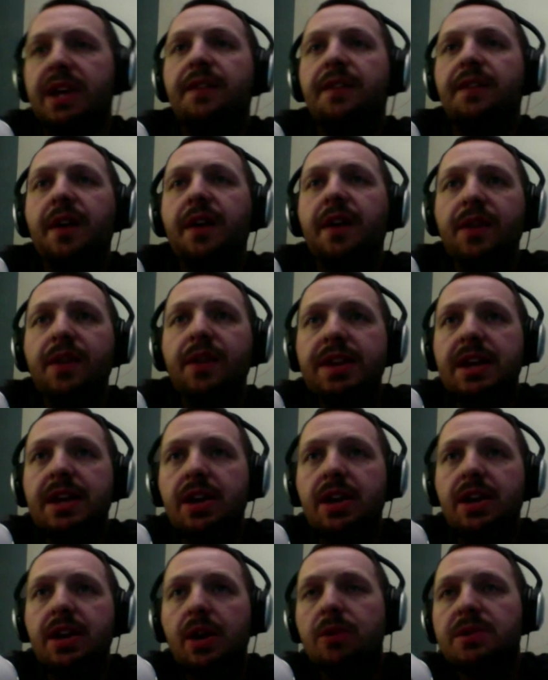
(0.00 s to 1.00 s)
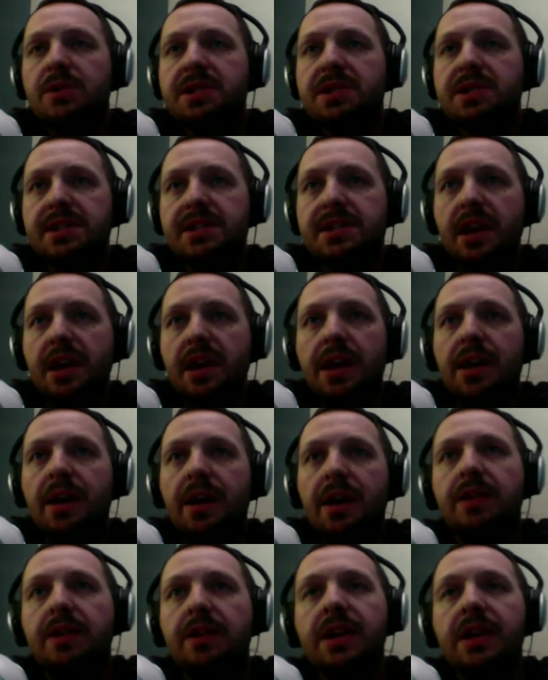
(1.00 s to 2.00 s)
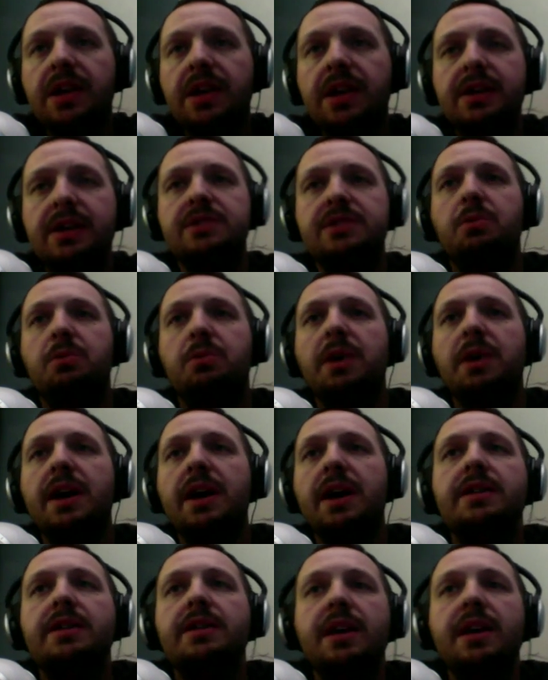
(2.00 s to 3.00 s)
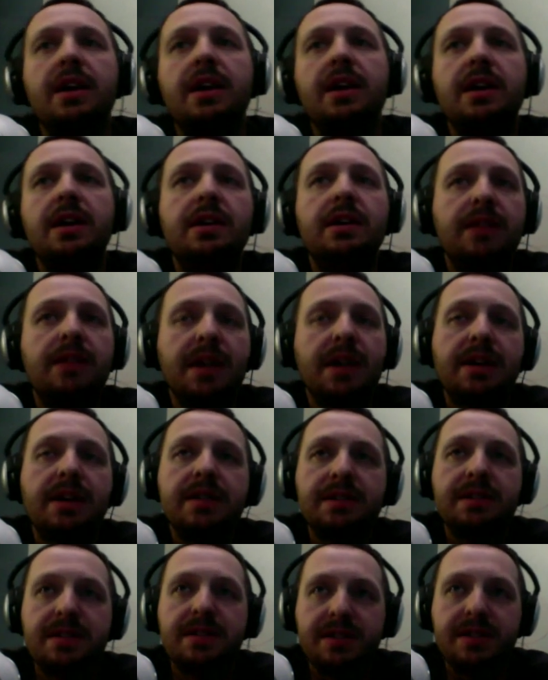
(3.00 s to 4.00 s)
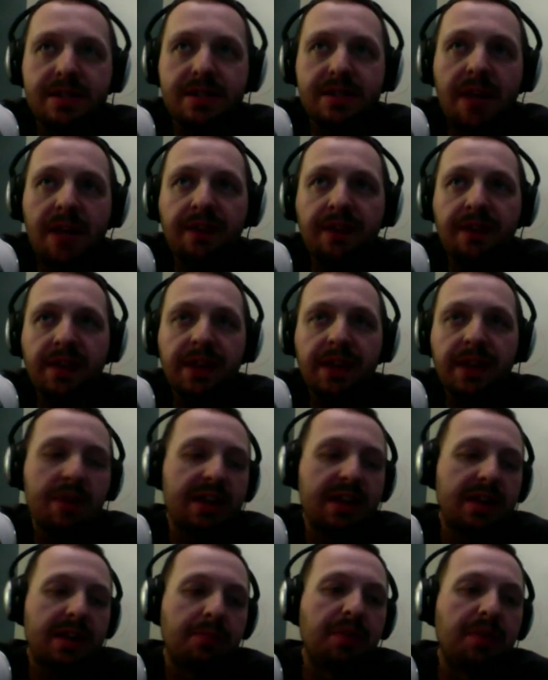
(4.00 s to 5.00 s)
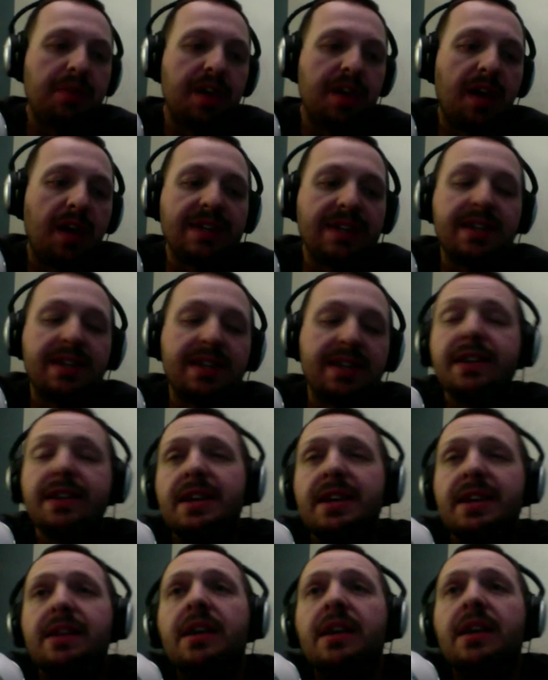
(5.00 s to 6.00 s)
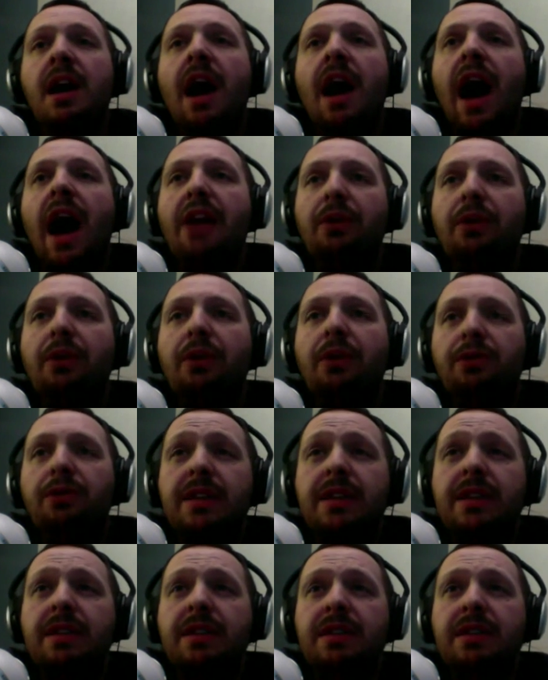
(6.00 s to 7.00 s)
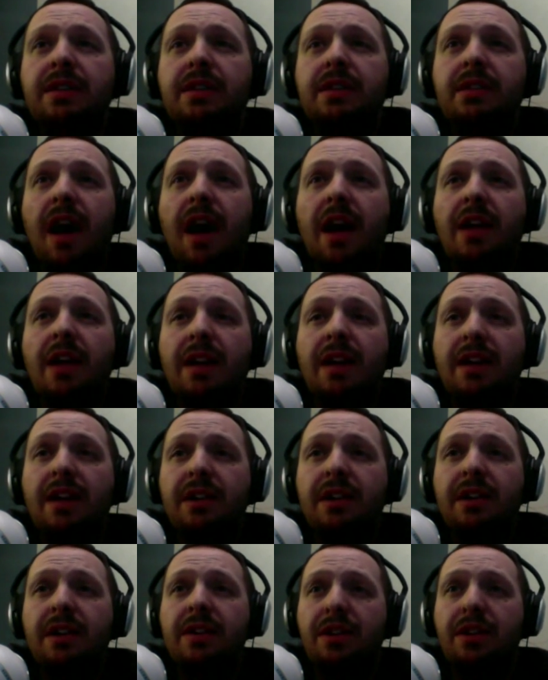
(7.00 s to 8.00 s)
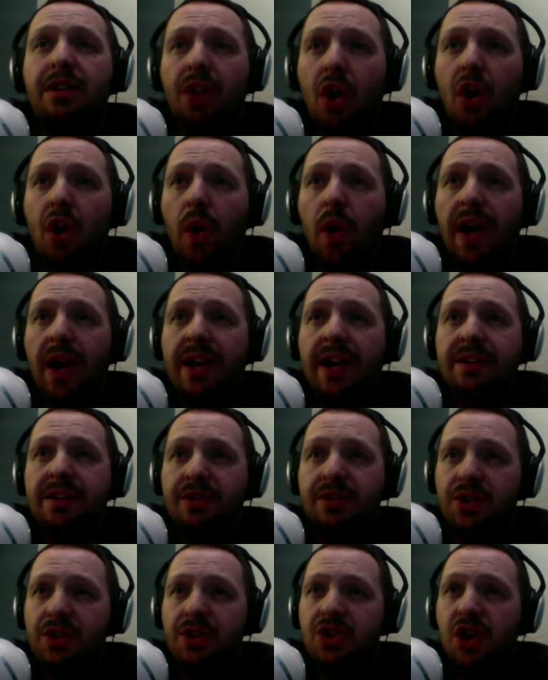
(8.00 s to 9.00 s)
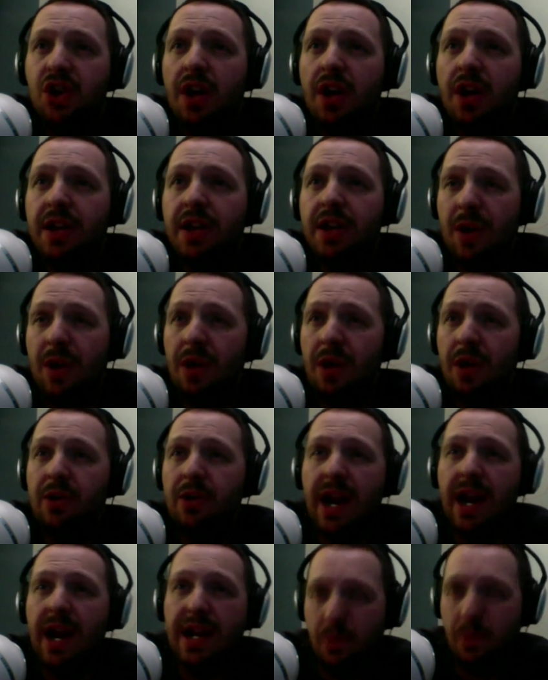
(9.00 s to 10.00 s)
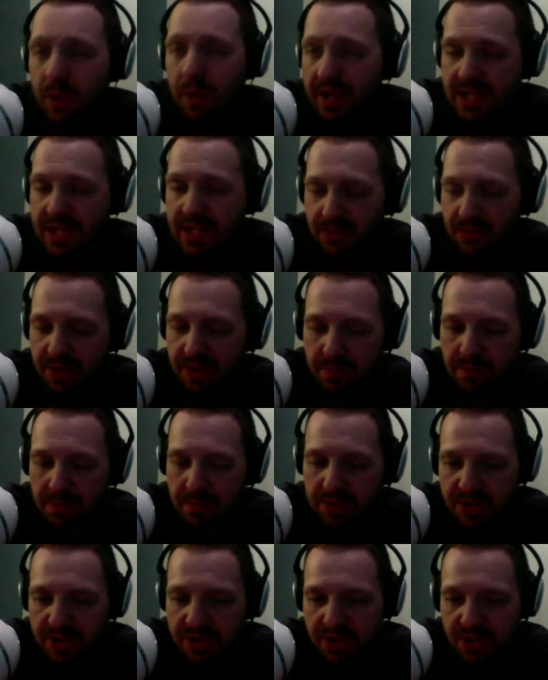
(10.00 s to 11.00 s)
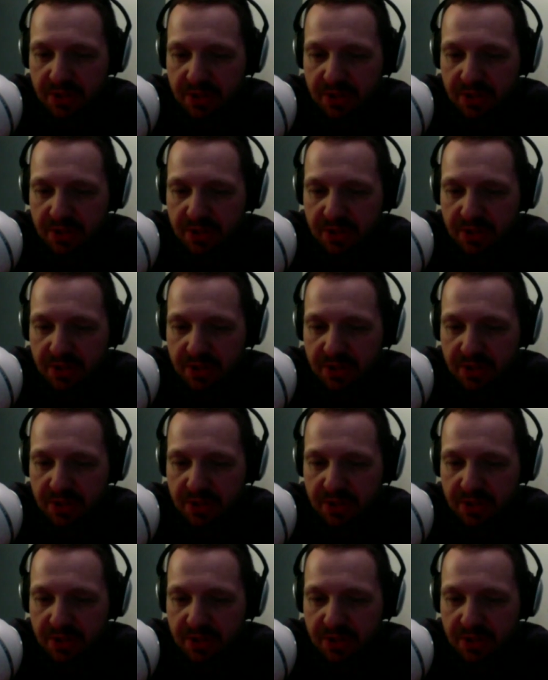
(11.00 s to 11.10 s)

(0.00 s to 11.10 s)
If everything goes the Indians' way, they can definitely make the playoffs. Like I said, I don't think I think on the low end you're talking around 80 wins for them this year.